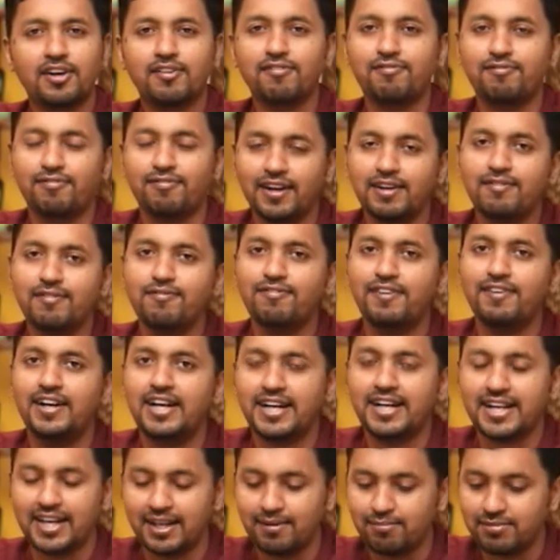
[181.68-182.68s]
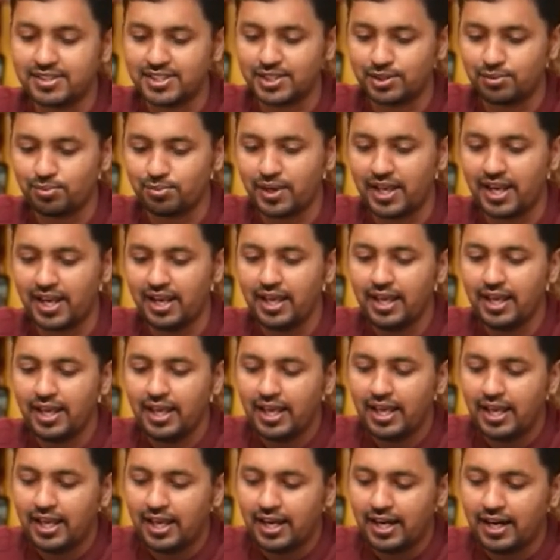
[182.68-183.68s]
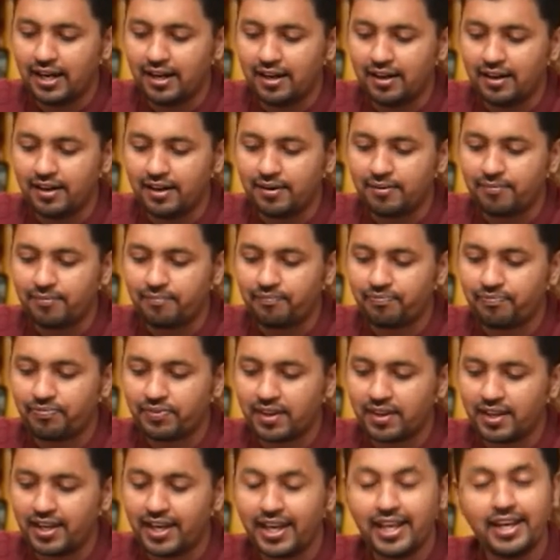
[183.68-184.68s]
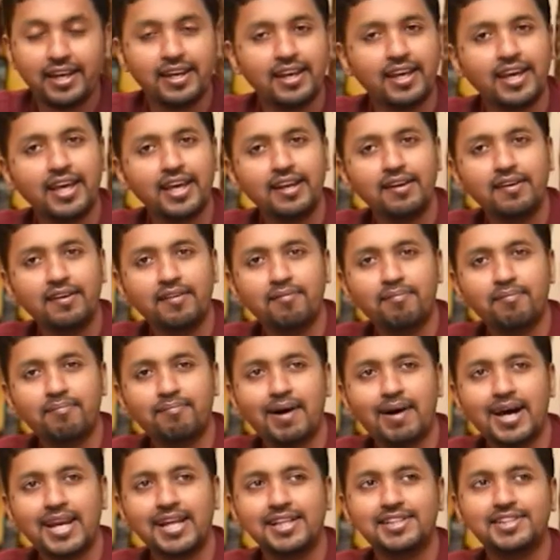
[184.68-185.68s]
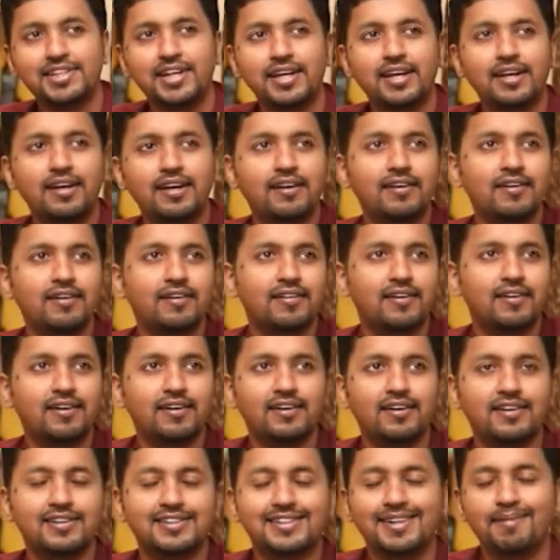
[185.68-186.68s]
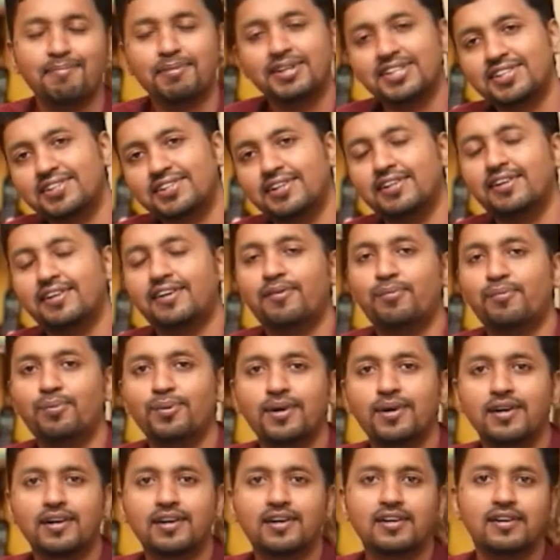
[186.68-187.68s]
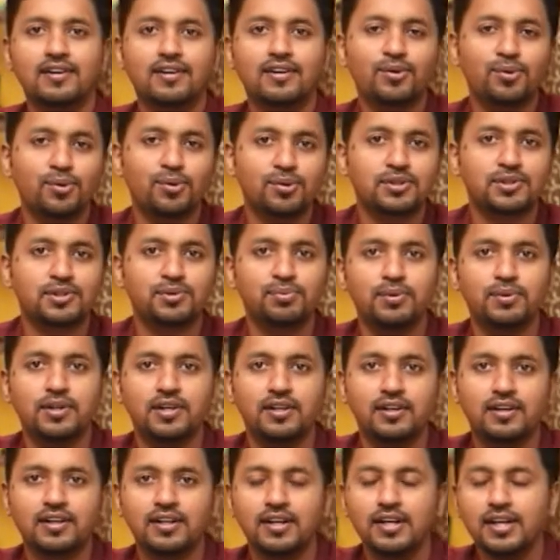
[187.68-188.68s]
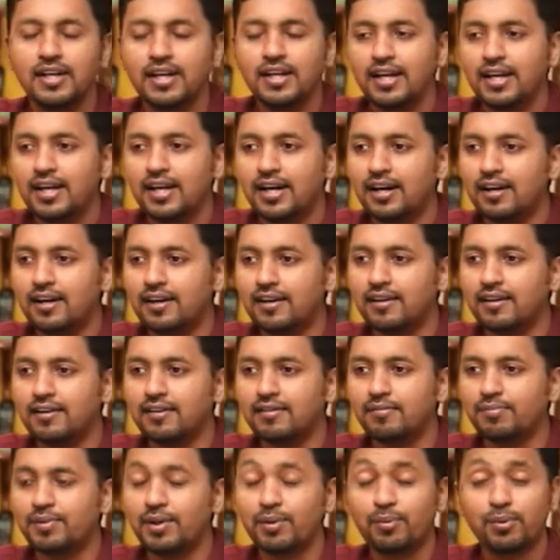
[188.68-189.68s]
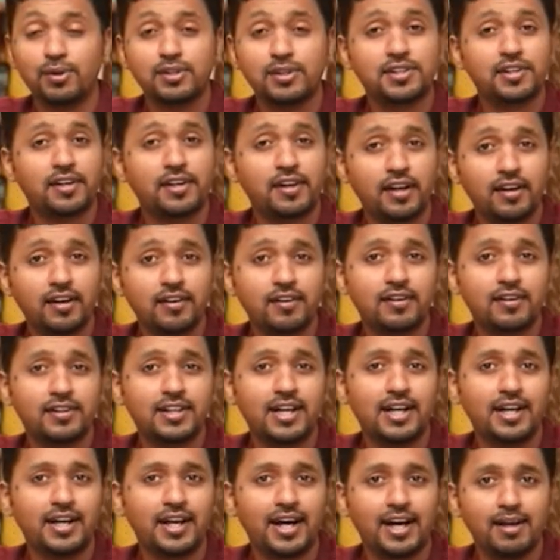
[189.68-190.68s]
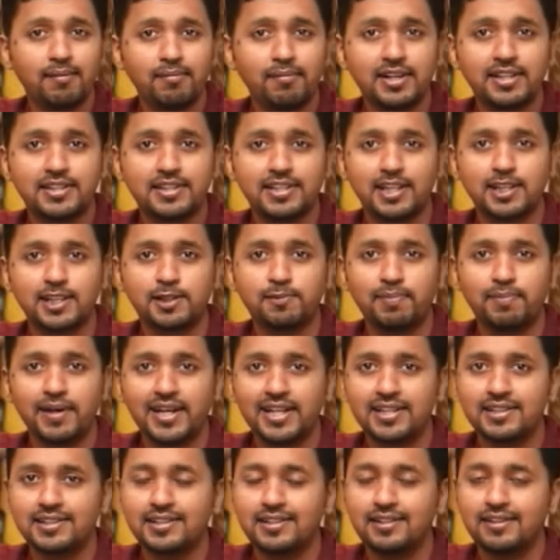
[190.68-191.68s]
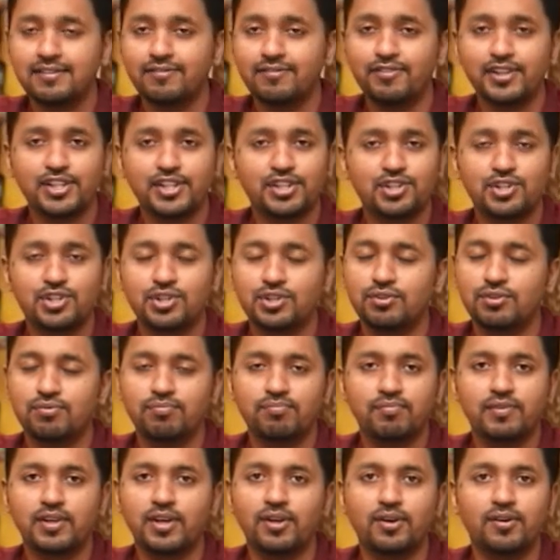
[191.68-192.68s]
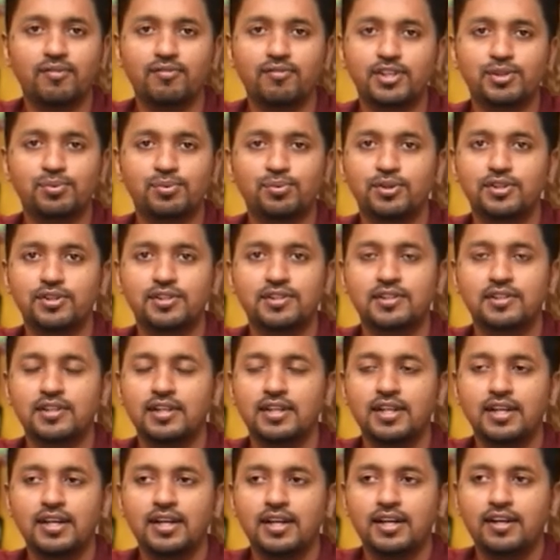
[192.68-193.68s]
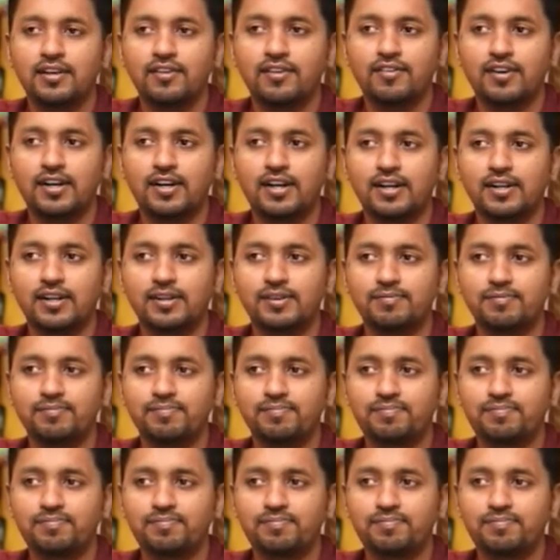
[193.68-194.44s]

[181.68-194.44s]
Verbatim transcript: of fun-filled times as well. Um, in, in managing uh, semester work, coursework, uh, there was a rigor that IBS expects, which you know, which was, uh,